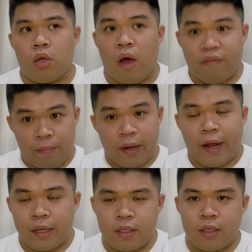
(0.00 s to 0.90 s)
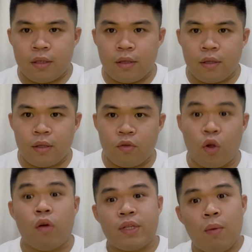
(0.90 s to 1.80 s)
have a plan to
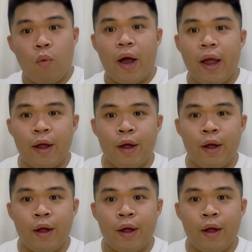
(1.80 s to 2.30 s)
go somewhere,